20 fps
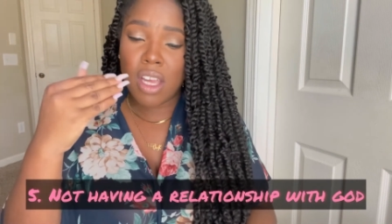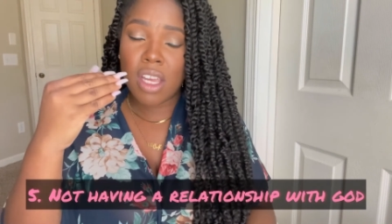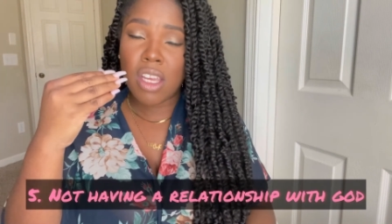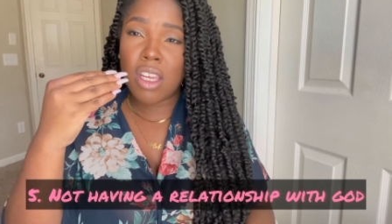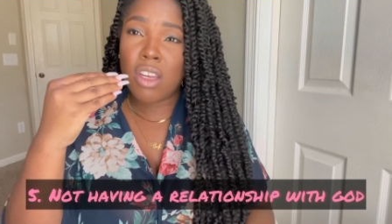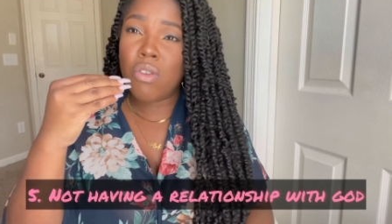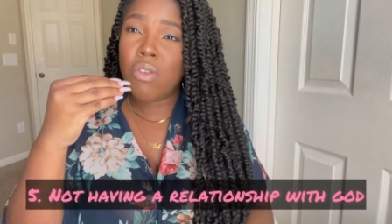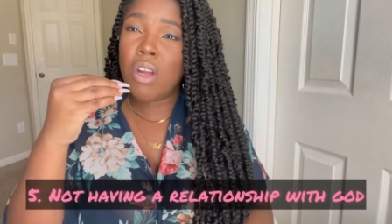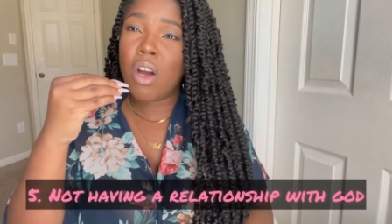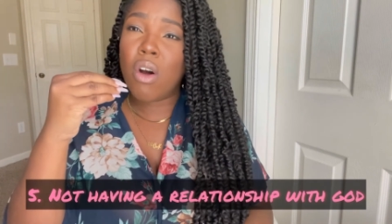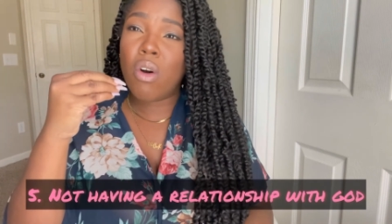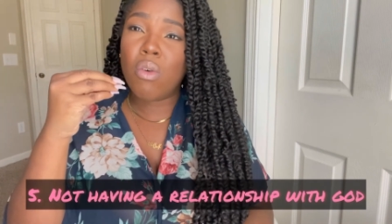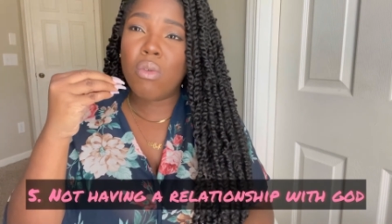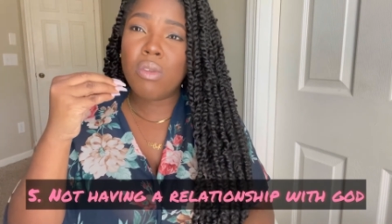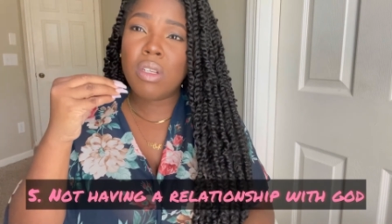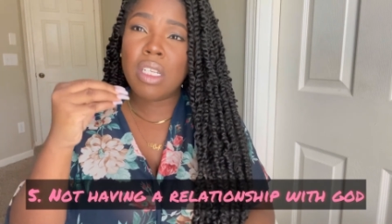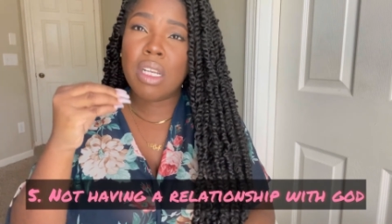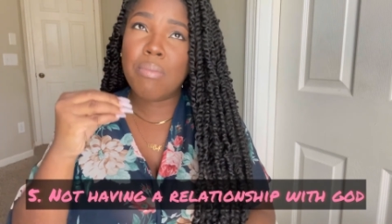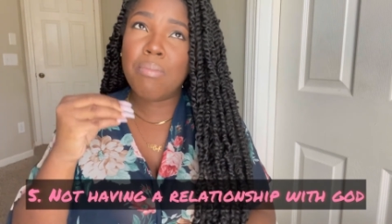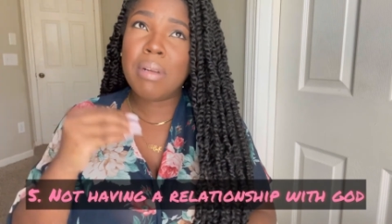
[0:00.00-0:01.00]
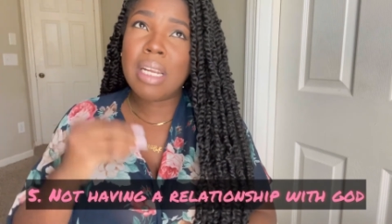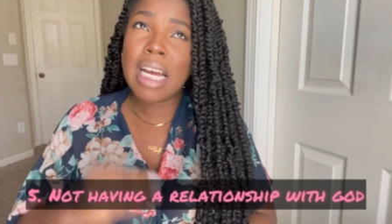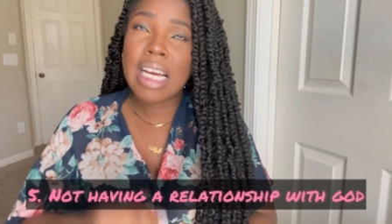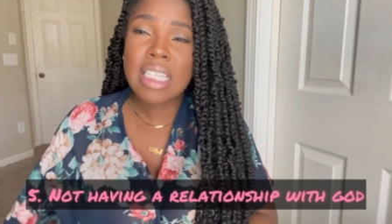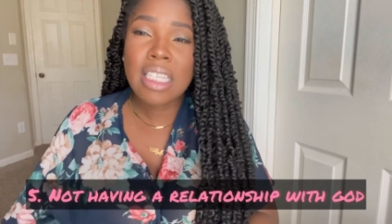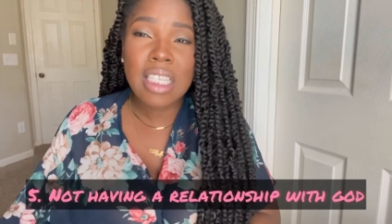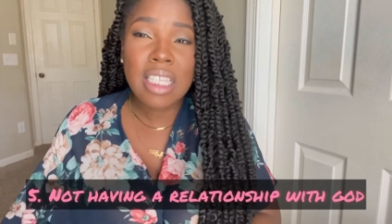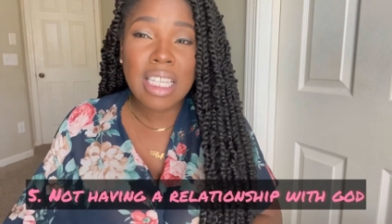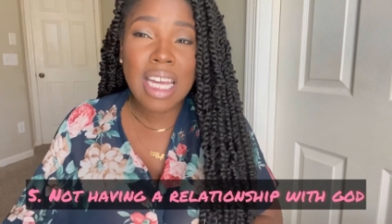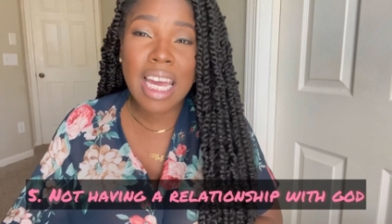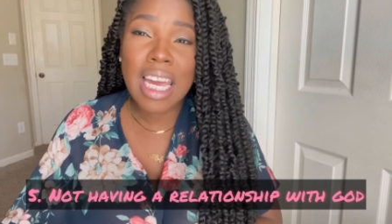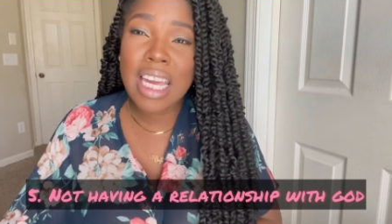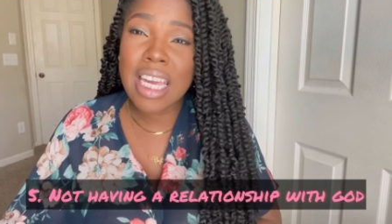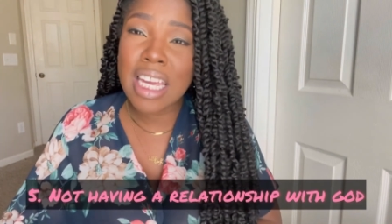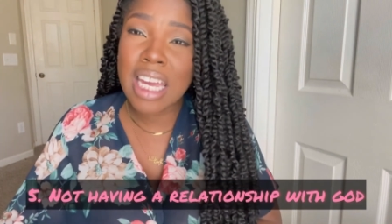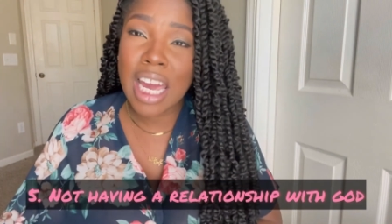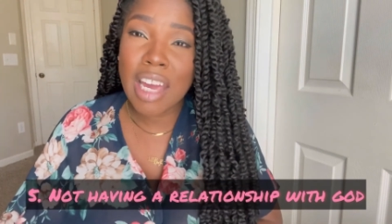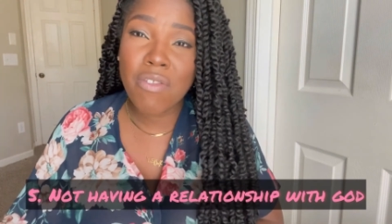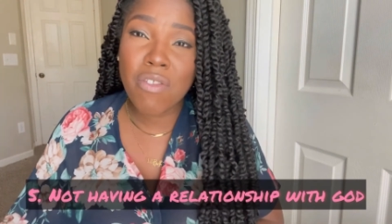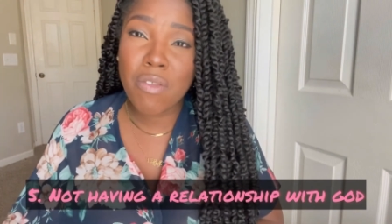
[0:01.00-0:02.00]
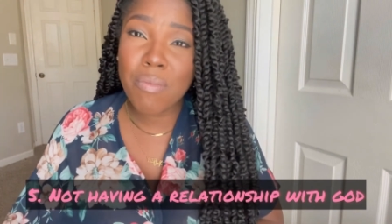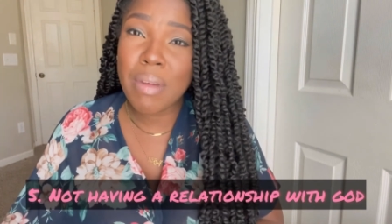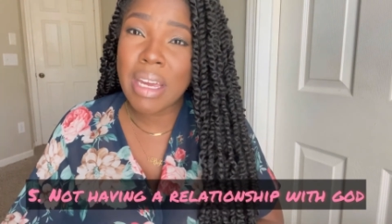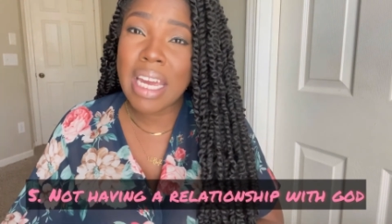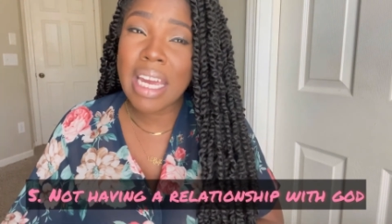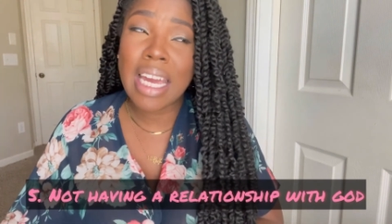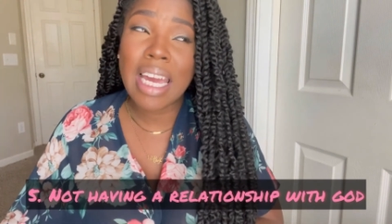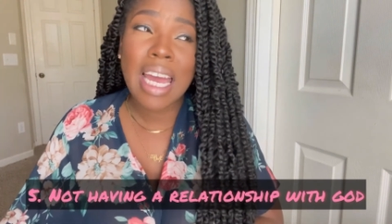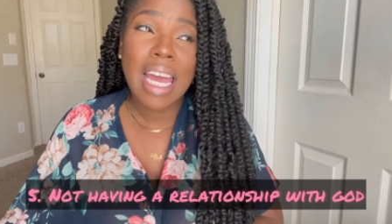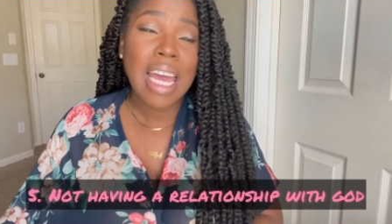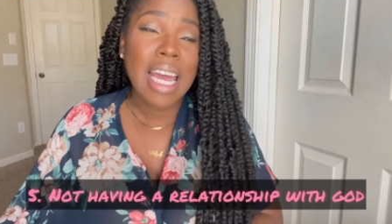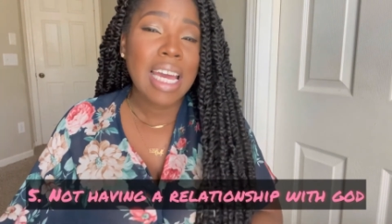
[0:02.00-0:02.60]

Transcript: you know, the blessings that he gave me